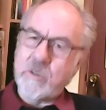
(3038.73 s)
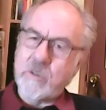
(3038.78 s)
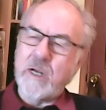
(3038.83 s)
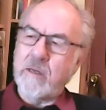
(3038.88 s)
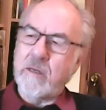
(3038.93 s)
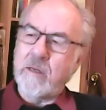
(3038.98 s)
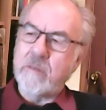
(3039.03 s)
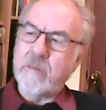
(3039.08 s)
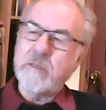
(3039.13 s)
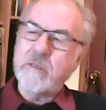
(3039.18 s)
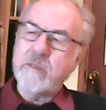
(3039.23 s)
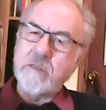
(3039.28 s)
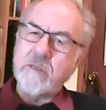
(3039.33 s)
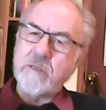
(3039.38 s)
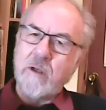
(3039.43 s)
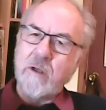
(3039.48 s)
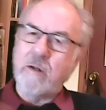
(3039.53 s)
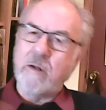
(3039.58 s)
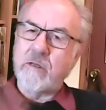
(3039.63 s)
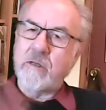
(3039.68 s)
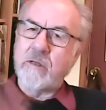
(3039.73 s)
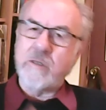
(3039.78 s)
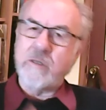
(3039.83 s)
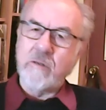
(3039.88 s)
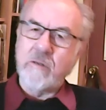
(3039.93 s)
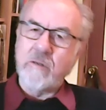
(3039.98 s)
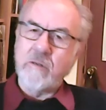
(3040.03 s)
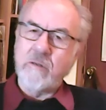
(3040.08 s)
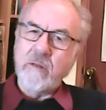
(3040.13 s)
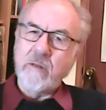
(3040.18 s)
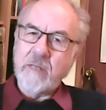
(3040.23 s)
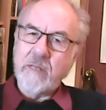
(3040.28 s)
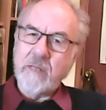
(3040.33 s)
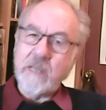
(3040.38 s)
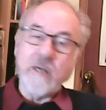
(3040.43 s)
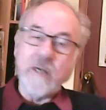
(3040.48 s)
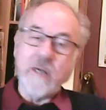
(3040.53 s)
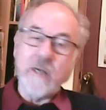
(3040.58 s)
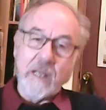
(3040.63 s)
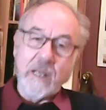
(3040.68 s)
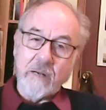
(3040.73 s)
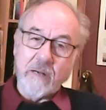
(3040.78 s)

channels has gone onto the internet.